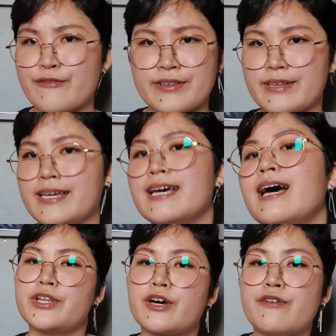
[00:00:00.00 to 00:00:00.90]
everything.
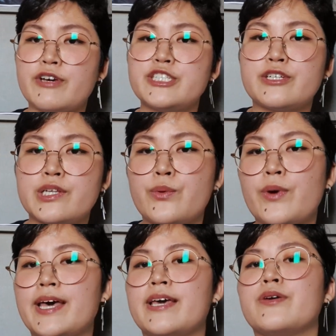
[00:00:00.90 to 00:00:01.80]
So the
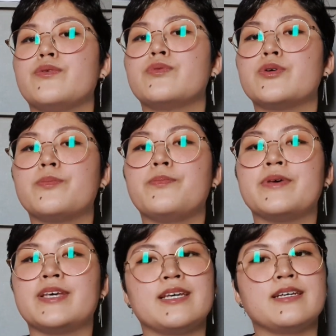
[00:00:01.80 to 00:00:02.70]
conventional way
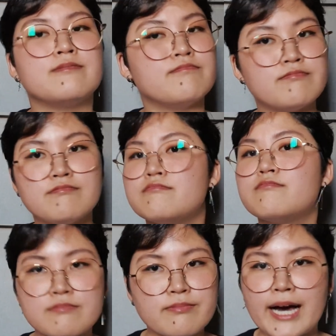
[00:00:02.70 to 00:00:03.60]
would be
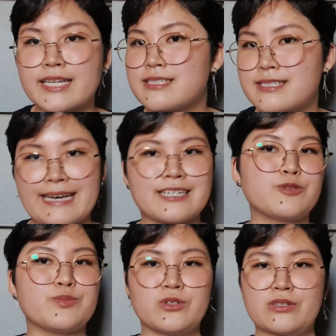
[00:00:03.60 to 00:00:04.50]
by
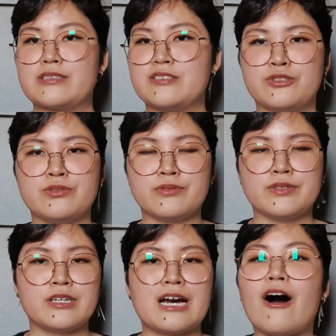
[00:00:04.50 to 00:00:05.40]
textbook,
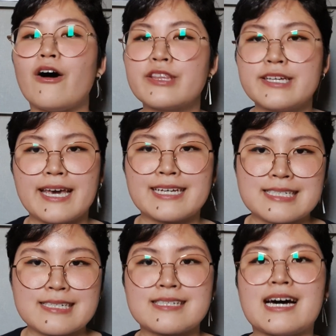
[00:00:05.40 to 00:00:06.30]
doing all the
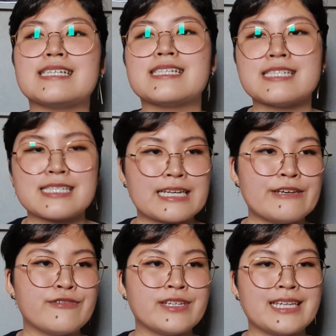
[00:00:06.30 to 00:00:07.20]
exercises,
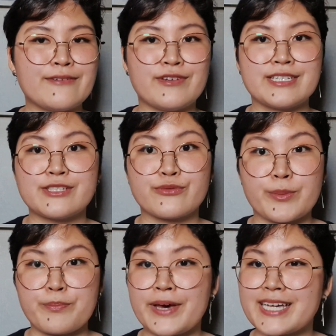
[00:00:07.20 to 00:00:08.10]
even if it's
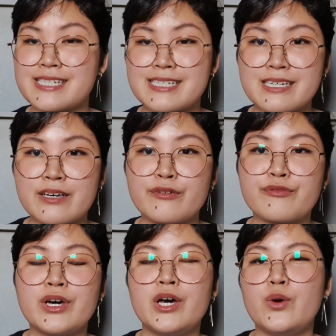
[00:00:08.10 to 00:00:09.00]

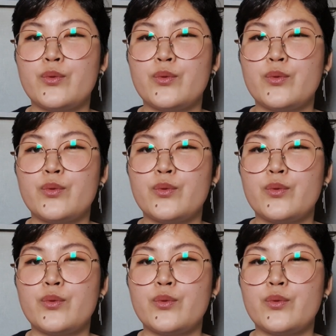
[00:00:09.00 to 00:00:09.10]
repetitive.